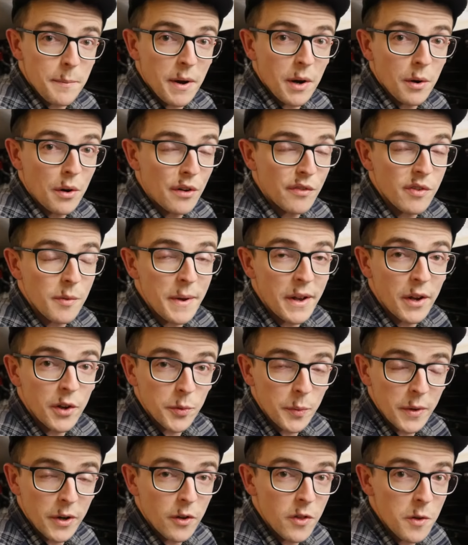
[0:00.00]
power from
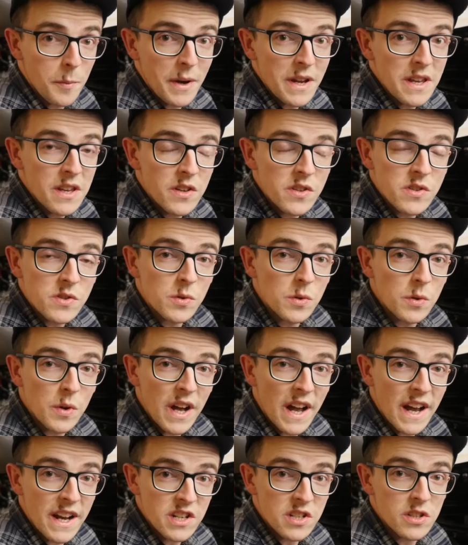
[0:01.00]
elsewhere on the bike, so
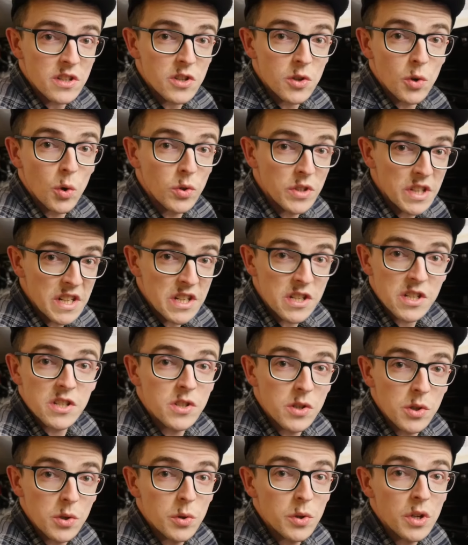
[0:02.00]
actually you only need
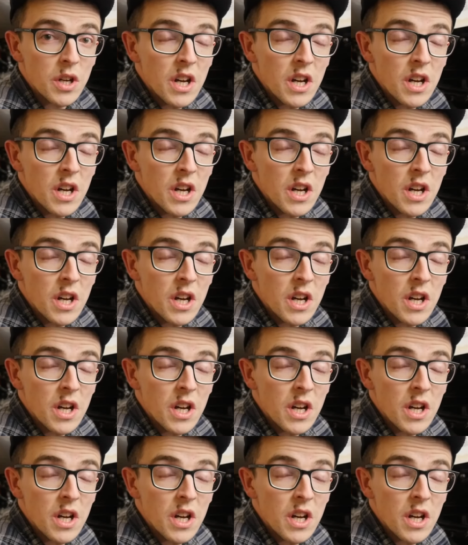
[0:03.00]
2